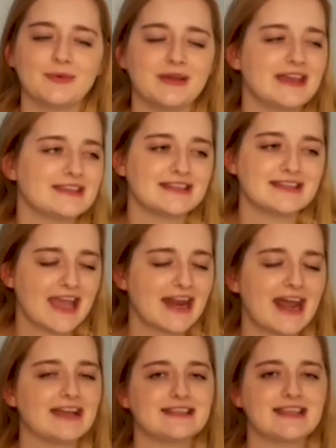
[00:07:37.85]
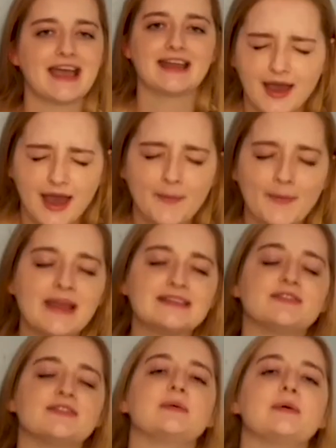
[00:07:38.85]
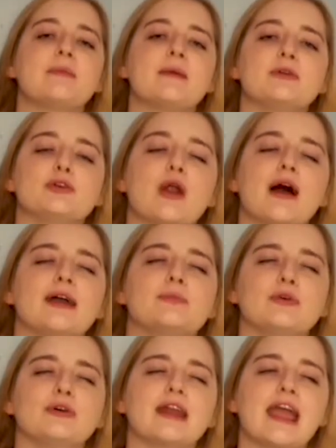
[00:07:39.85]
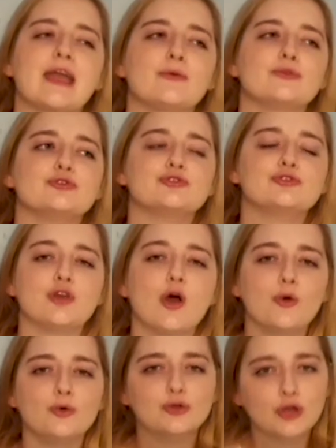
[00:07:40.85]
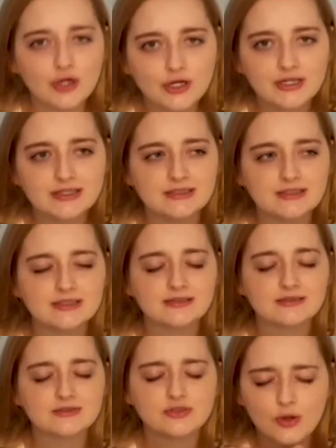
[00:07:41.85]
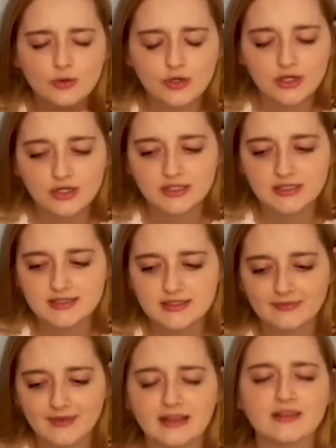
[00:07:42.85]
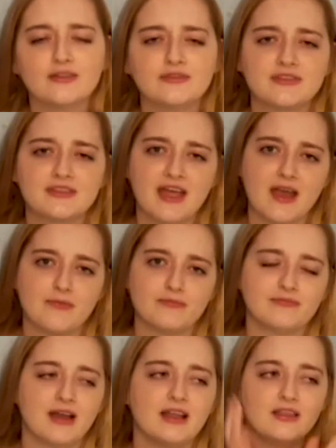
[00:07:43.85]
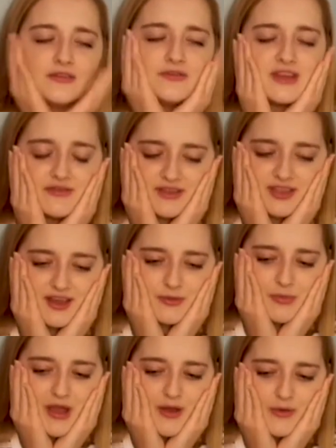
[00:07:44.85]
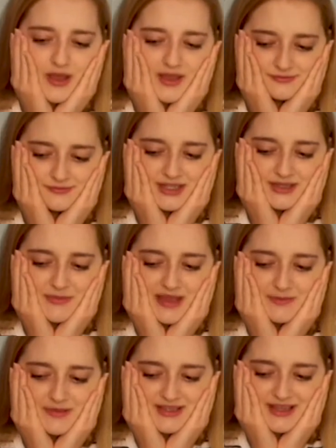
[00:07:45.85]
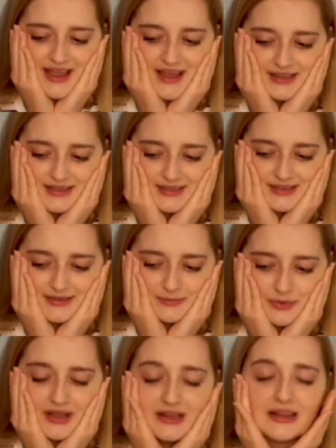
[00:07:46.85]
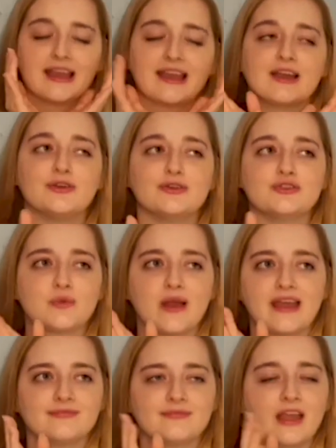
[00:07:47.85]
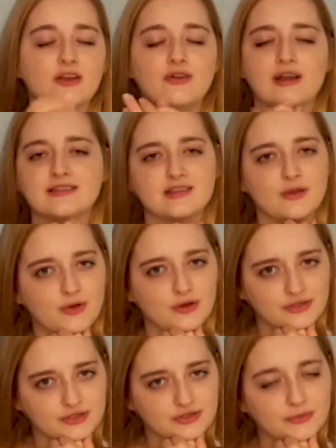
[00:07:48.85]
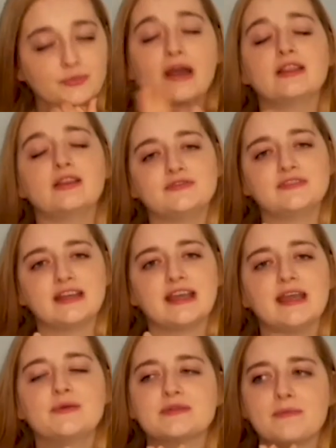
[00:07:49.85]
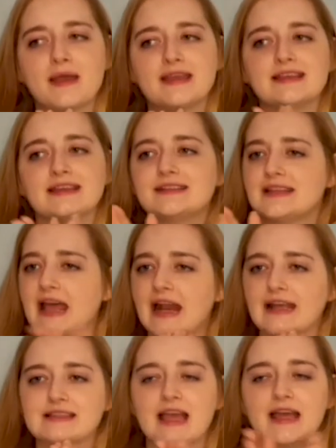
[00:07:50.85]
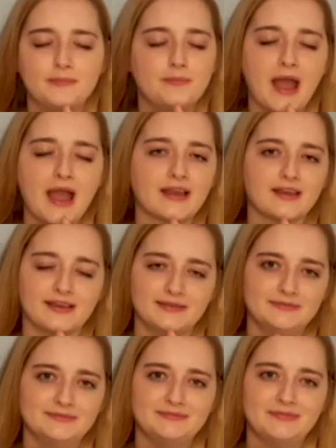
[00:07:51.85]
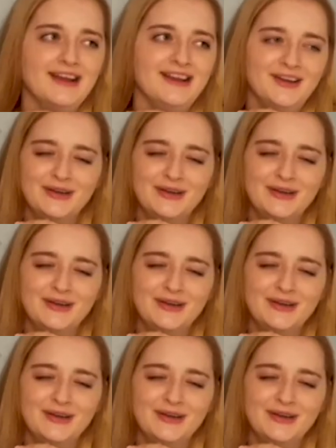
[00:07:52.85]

It is a 10 out of 10. Amazing film, it made me cry, but it was so good so good. I loved them. I loved everything about it, but it made me sad, but in like a good way. I cried so much, but I loved it. It was amazing. 10 out of 10. Banger. Banger.